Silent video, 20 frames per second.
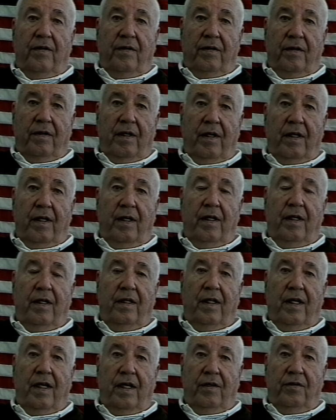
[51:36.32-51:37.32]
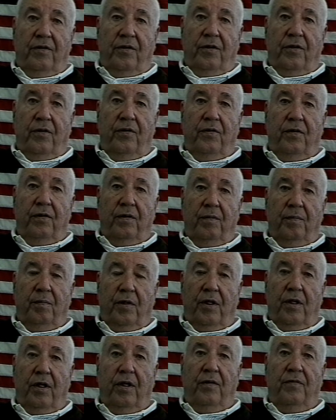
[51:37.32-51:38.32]
Yeah. yeah, a lot of social.
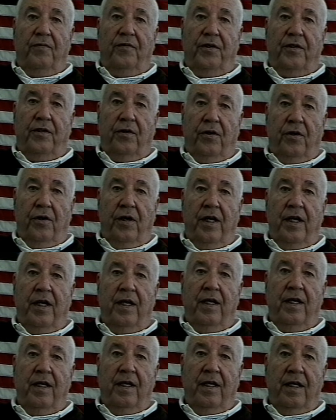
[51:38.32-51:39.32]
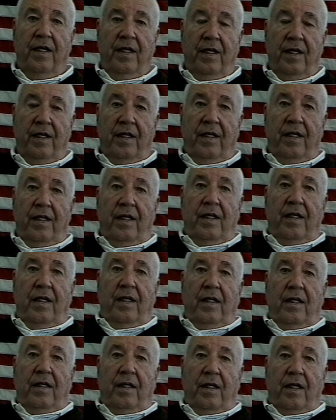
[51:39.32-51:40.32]
Longer fraternity. What was the
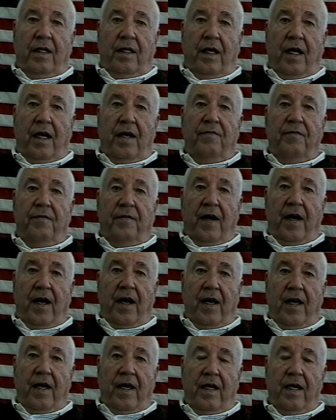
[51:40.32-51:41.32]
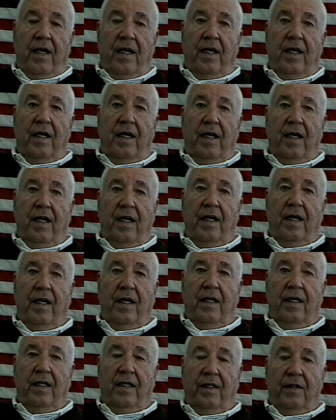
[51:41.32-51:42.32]
fraternity? Chi Phi. Okay. Yeah,
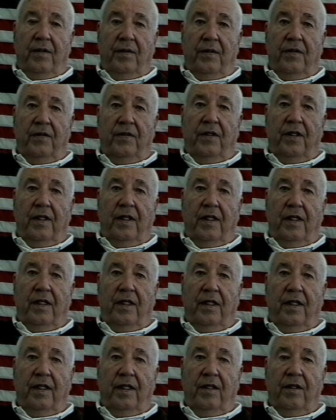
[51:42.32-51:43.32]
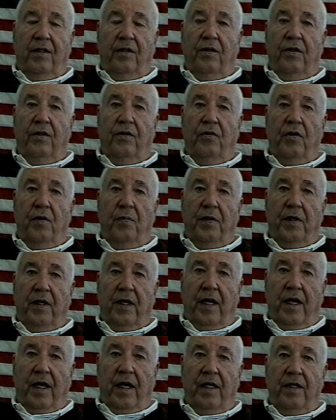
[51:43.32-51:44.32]
it was a good group of
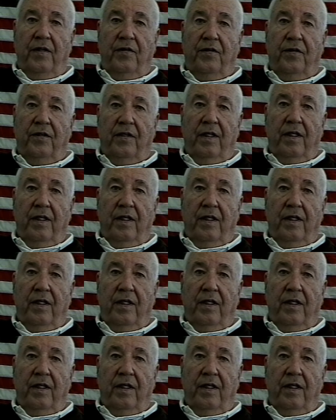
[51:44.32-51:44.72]
guys.